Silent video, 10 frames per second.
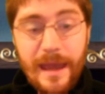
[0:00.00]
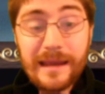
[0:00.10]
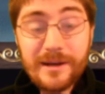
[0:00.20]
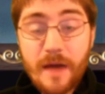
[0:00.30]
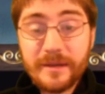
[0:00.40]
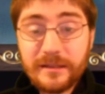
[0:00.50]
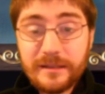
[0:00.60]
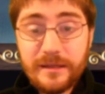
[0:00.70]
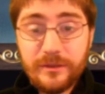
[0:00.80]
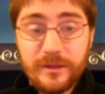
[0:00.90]

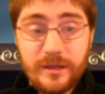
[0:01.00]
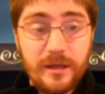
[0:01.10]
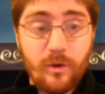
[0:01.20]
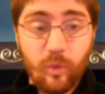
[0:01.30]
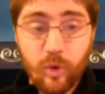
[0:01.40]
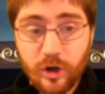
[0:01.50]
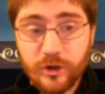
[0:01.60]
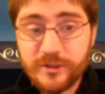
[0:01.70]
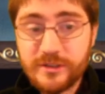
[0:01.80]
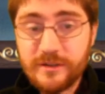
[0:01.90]
Economically, the
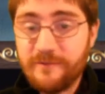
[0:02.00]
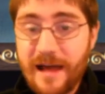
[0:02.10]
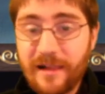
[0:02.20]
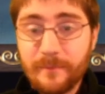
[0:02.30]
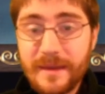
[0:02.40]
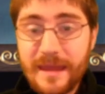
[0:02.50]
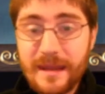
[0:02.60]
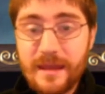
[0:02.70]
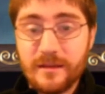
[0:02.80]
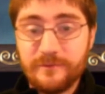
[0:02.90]
world's
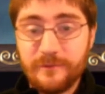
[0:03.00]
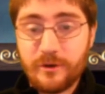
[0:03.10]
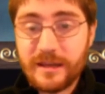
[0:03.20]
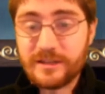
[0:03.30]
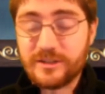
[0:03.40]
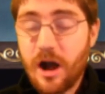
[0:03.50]
development is focused,